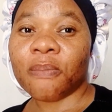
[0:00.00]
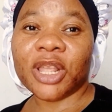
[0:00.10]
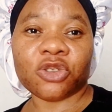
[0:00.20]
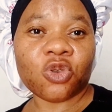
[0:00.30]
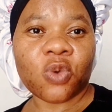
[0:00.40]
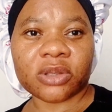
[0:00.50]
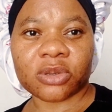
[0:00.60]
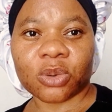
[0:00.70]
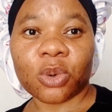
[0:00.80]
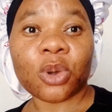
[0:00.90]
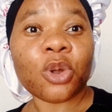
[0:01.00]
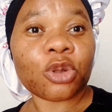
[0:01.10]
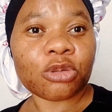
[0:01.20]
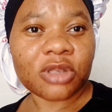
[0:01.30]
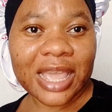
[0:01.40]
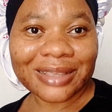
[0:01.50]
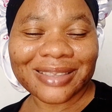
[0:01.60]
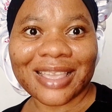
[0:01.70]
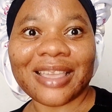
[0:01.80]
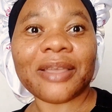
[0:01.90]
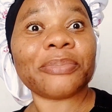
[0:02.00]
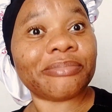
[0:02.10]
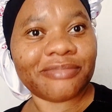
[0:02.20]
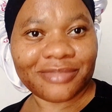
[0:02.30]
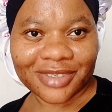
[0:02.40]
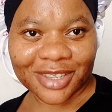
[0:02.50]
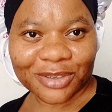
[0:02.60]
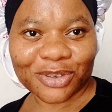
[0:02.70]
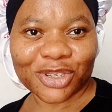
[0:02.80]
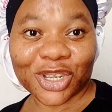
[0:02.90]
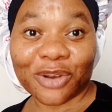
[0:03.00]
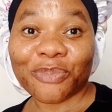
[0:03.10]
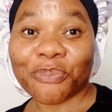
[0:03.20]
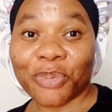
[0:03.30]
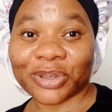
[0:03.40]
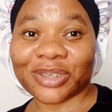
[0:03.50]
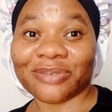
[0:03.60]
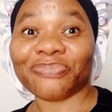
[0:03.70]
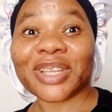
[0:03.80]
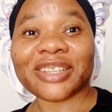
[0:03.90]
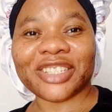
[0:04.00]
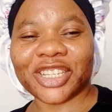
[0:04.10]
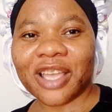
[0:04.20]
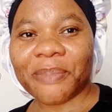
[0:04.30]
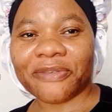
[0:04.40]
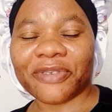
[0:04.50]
please do what to hit the subscription button, share my